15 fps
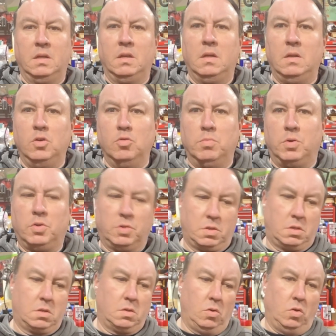New
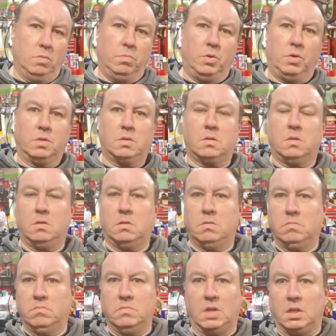bolts, old bolts,
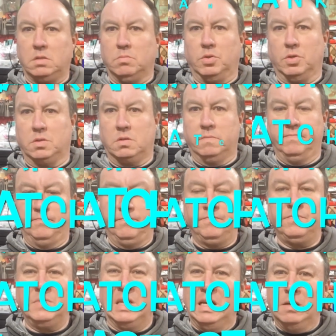lots of bolts.
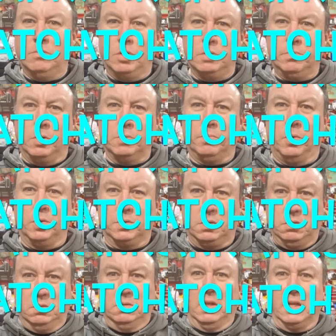Bolt.
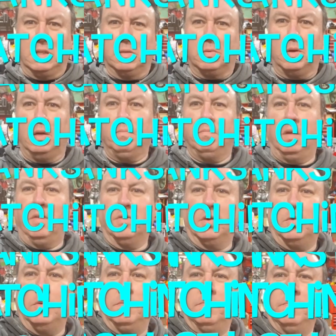Like, subscribe, have a good one.